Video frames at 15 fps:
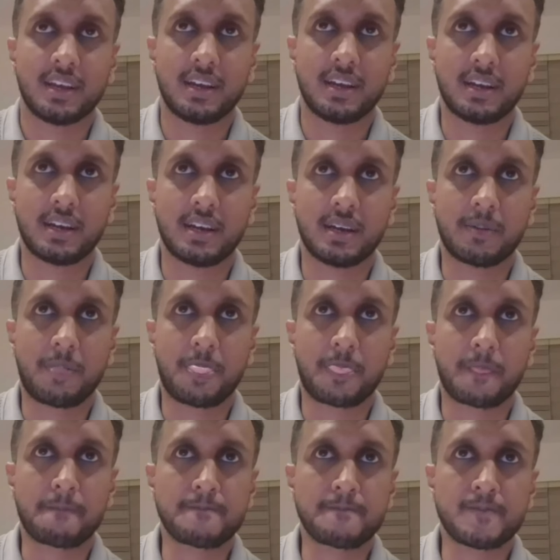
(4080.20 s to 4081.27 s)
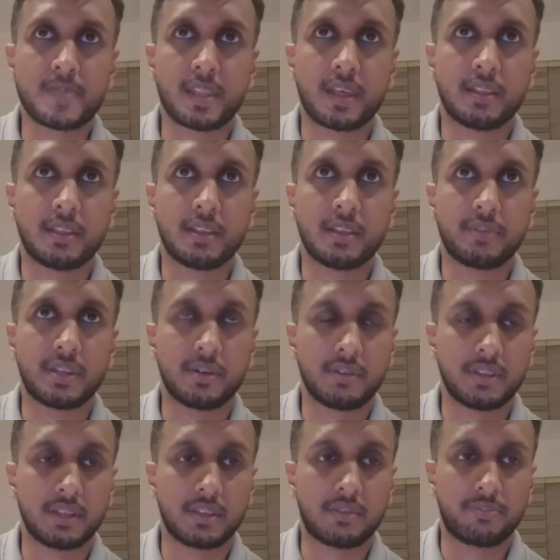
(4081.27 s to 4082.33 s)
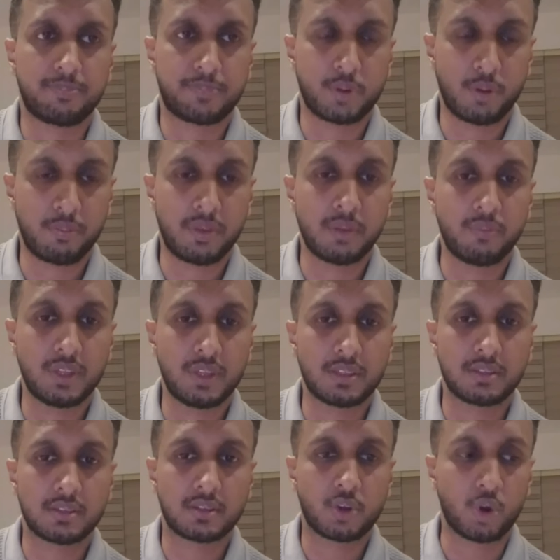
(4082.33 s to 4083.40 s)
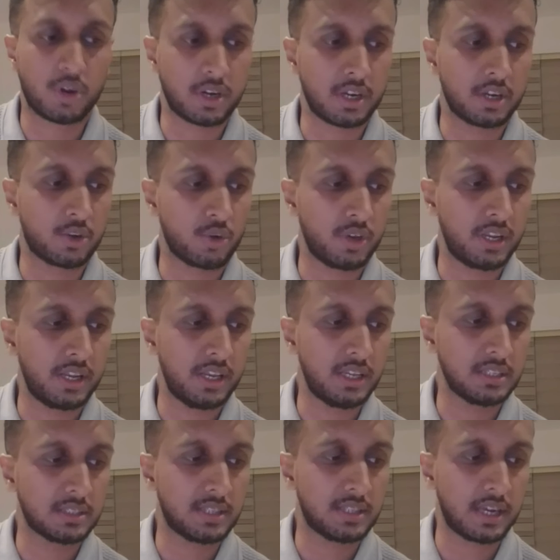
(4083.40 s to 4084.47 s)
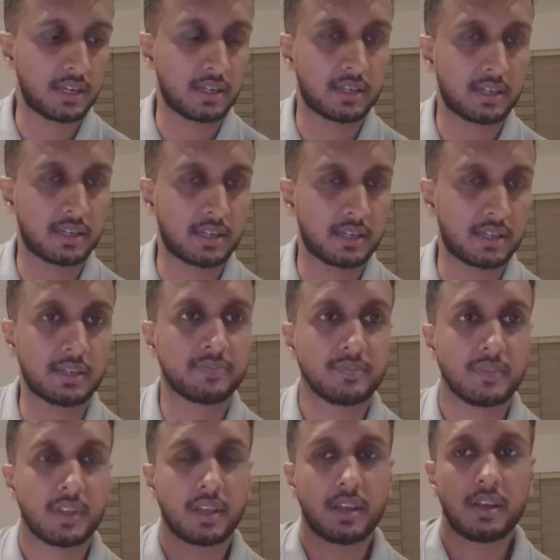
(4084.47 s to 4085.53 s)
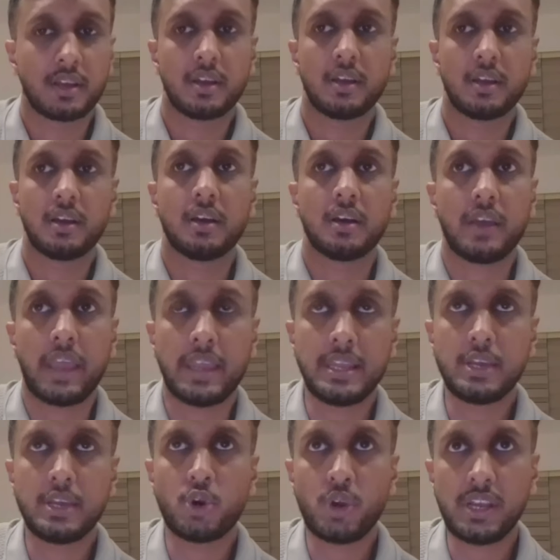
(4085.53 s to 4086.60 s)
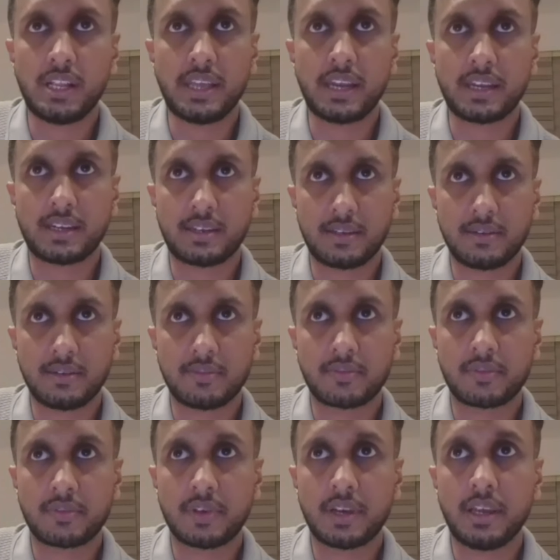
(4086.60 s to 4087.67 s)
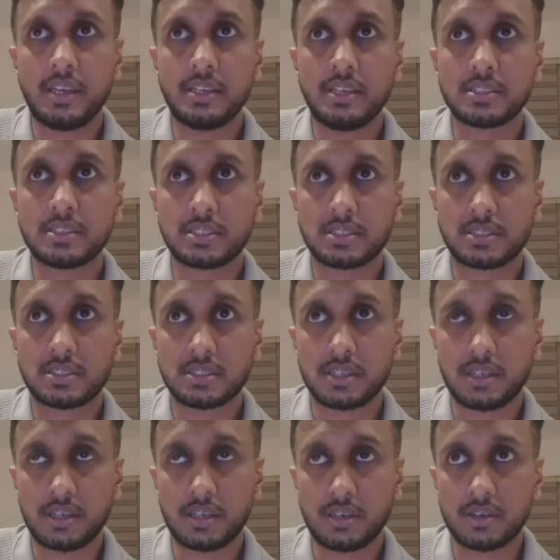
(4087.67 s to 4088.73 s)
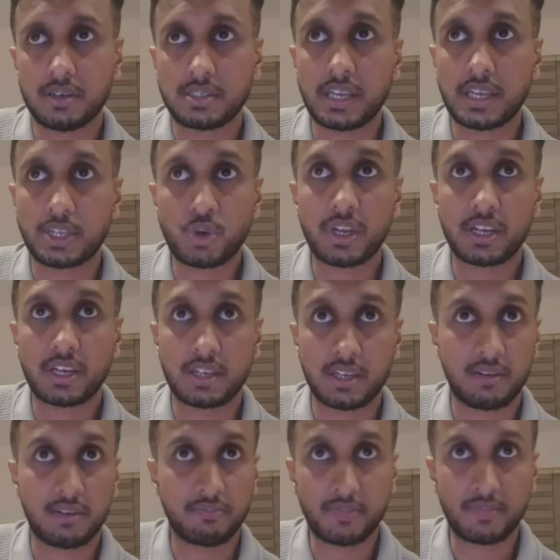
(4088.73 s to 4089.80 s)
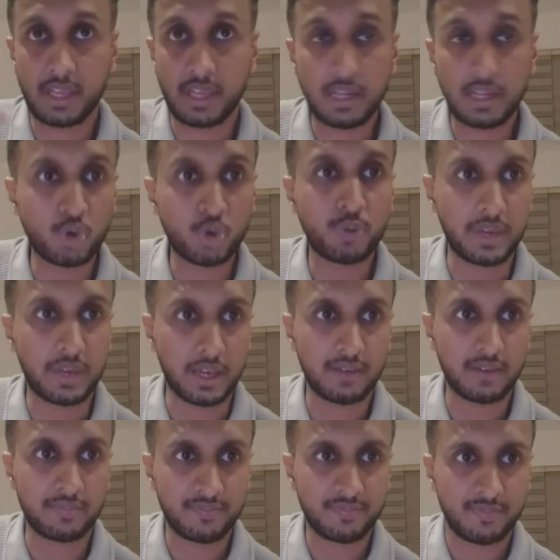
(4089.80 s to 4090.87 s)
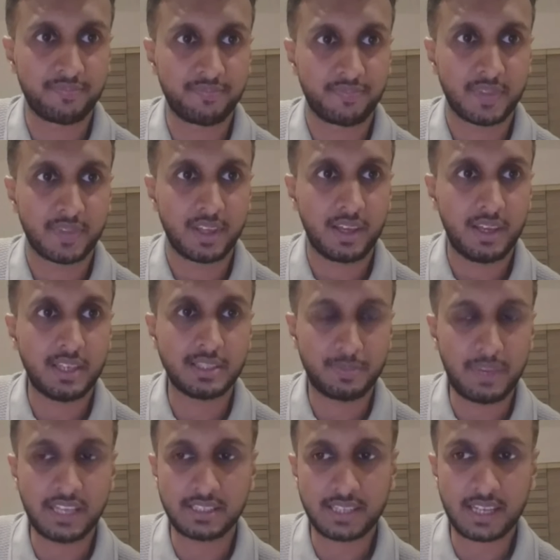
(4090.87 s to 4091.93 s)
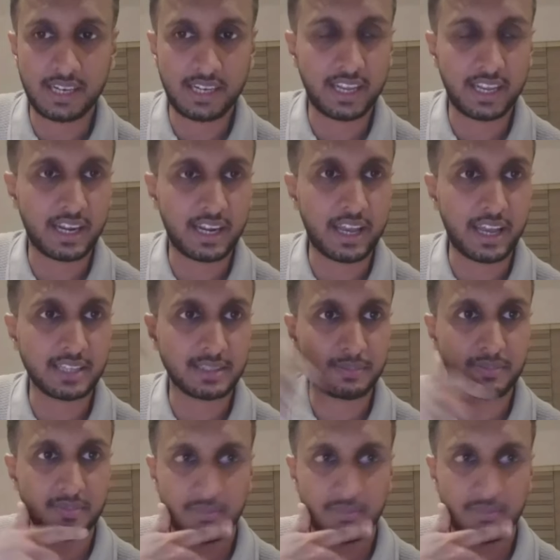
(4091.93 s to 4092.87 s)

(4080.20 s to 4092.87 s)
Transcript: uh, the, the, the problem with coconut oil is that uh, any oil that is saturated in room air is basically taken as